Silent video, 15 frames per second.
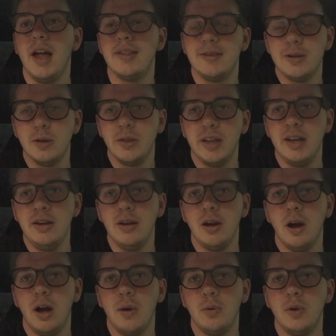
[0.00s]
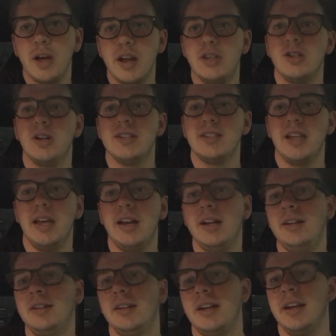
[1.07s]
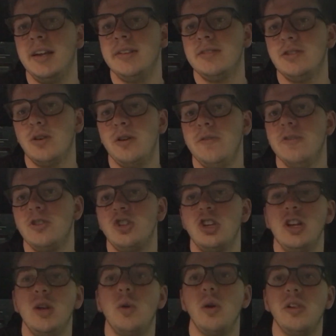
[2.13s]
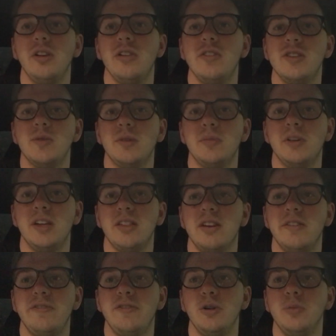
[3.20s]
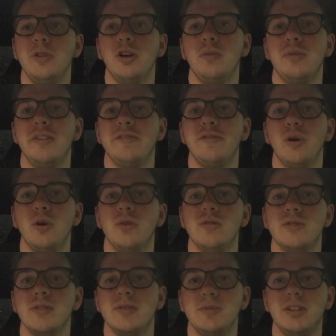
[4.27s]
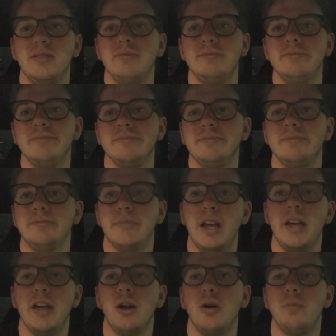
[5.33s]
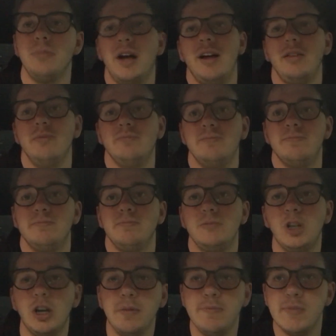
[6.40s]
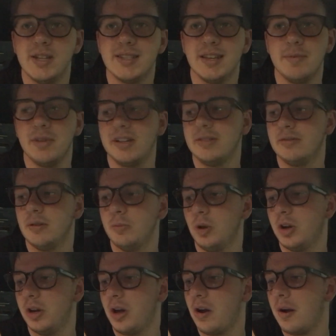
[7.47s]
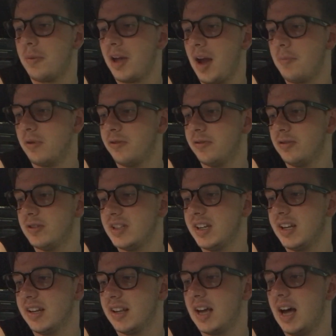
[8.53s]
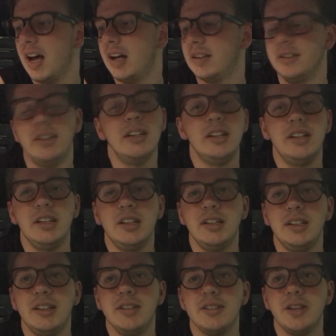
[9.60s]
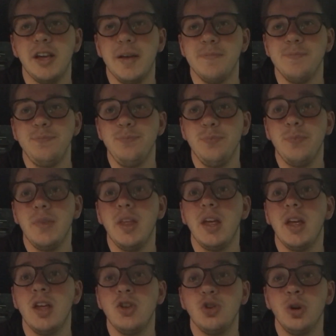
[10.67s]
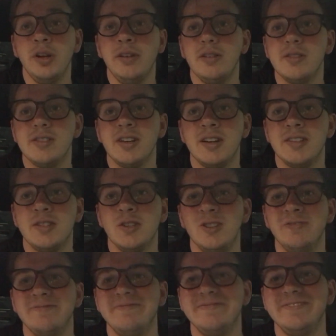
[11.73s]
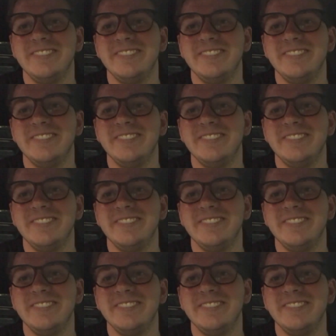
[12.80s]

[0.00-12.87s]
Until then, I will catch you guys later, and sorry for the shitty quality on this one, being that I filmed it on my phone, so it's a bit, how you going? But, it's something. I'm not going to go grab a camera for sitting in the car. So yeah, enjoy. I'll see you guys soon.